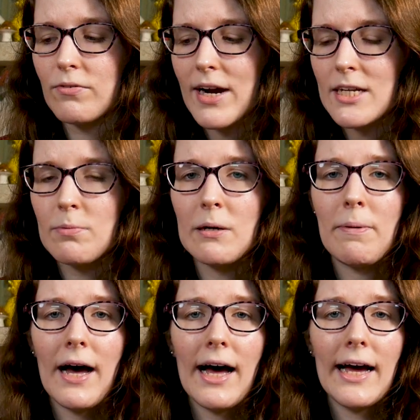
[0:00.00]
Raspberry
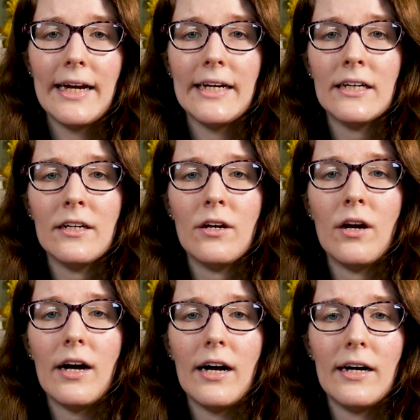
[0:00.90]
Pi
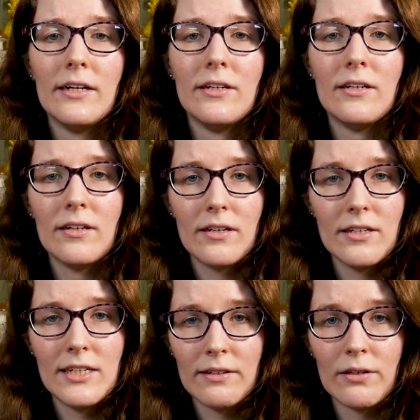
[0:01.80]
uh,
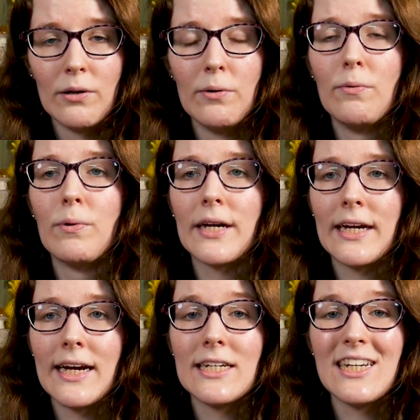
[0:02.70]
Zero
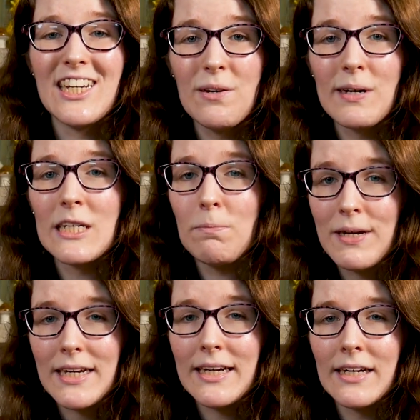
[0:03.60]
working as a
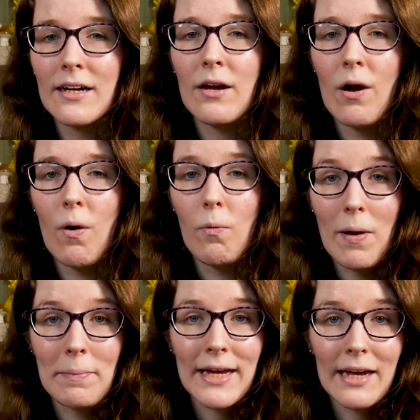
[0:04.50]
USB
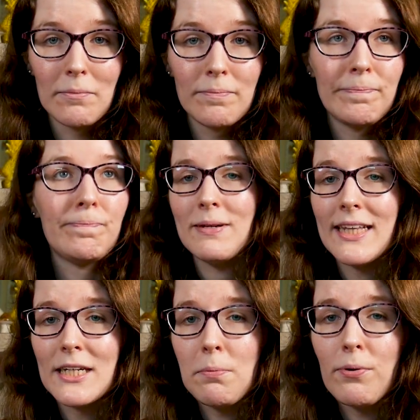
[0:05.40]
webcam. To me,
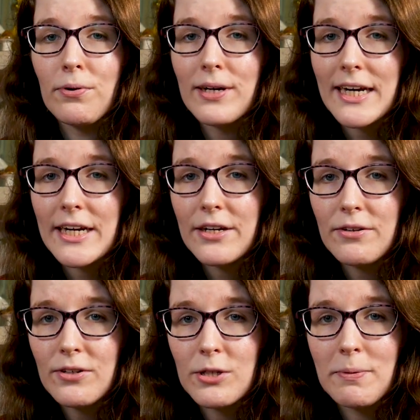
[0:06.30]
that's pretty
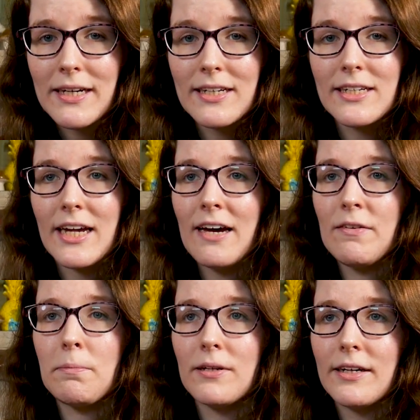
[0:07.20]
huge because to have
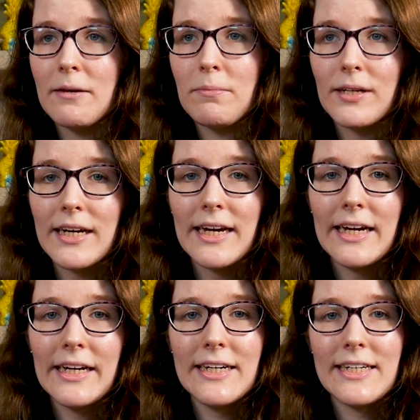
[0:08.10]
a
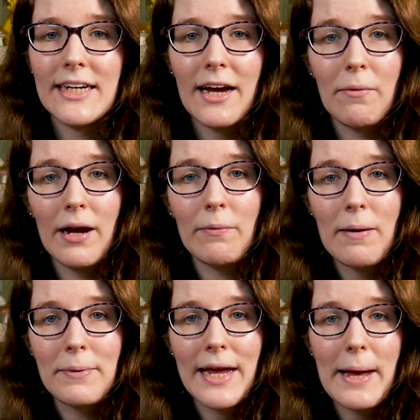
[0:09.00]
plug-and-play DIY
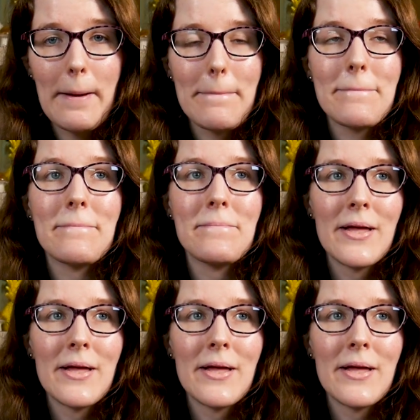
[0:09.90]
webcam,